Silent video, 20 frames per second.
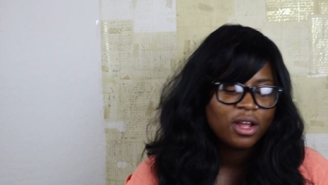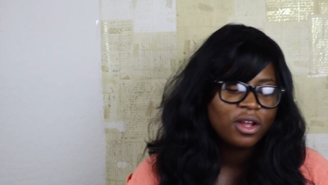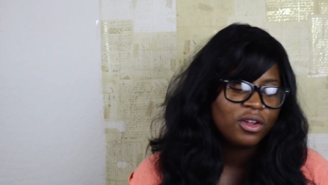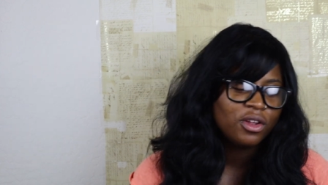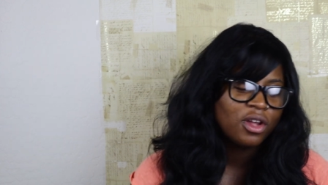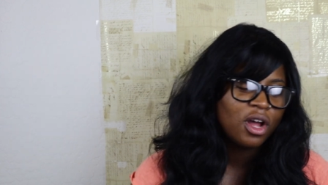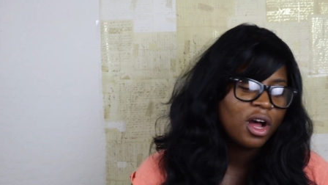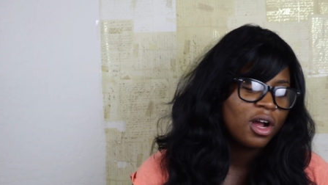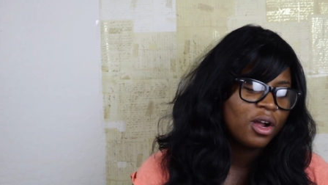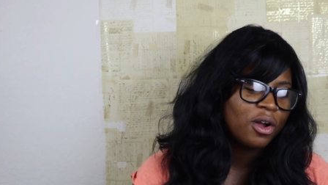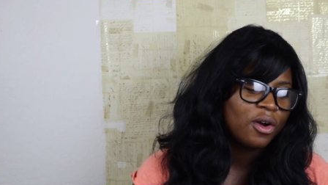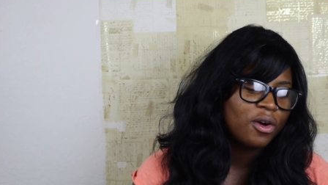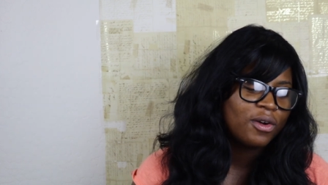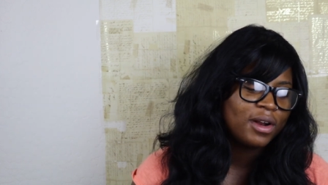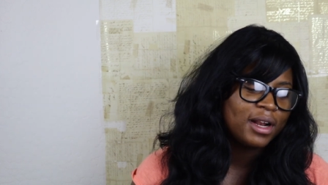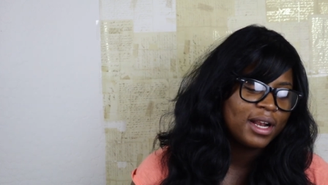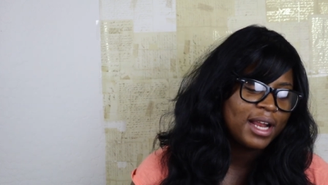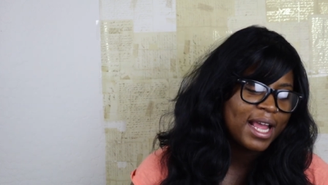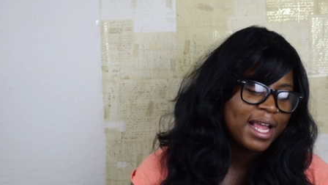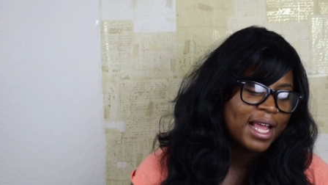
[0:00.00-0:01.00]
y'all go
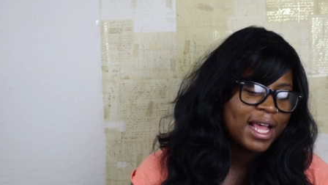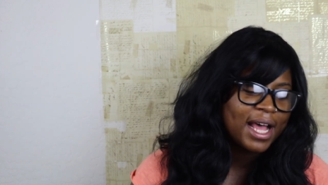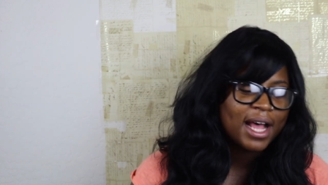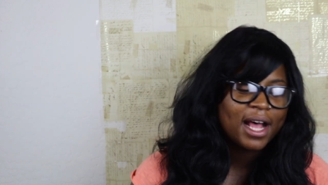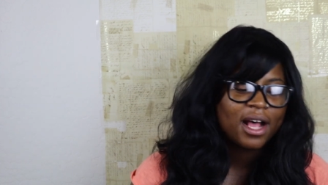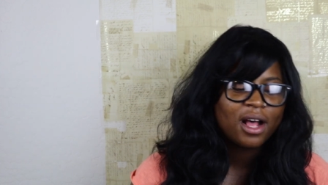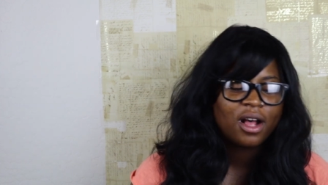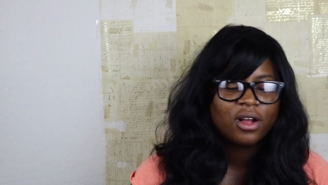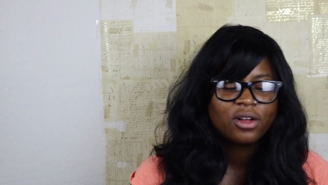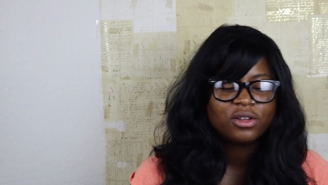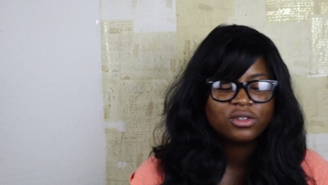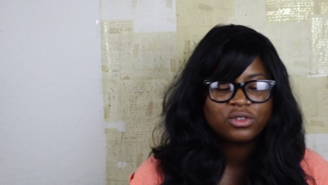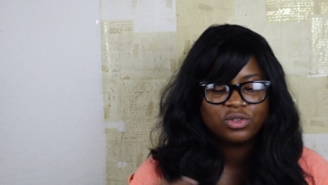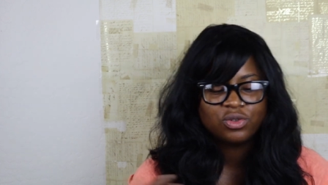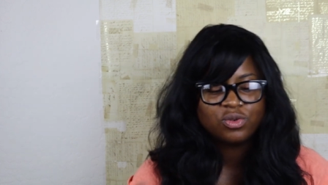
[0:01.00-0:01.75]
to their house,